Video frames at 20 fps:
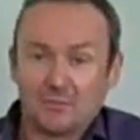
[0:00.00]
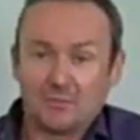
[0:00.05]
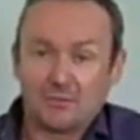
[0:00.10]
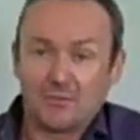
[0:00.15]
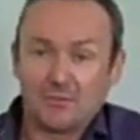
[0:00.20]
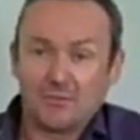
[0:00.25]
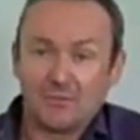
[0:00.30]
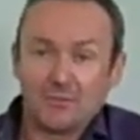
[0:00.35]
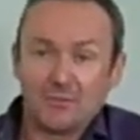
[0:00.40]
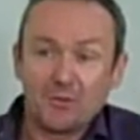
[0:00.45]

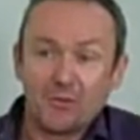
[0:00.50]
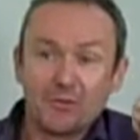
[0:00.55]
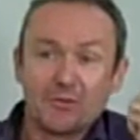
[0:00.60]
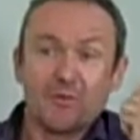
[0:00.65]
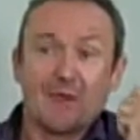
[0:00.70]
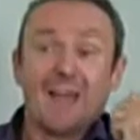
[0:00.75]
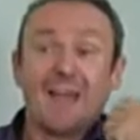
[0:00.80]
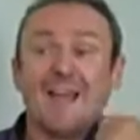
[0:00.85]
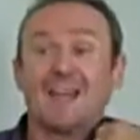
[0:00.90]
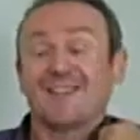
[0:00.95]
So if
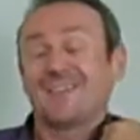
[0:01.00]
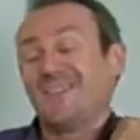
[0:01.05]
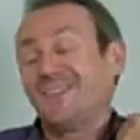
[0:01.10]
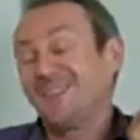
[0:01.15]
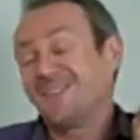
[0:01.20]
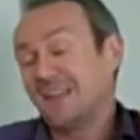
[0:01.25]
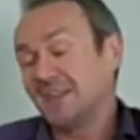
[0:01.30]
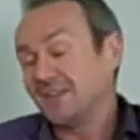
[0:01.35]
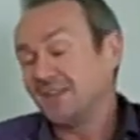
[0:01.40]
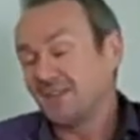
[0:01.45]
you
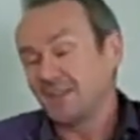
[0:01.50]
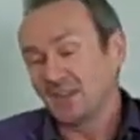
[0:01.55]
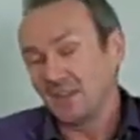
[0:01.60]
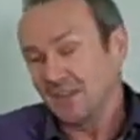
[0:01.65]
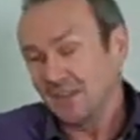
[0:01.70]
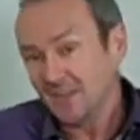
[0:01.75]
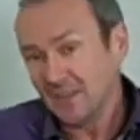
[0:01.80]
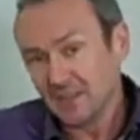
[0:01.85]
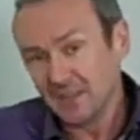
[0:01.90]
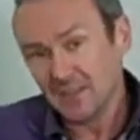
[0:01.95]

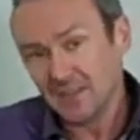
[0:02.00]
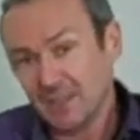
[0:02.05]
accidentally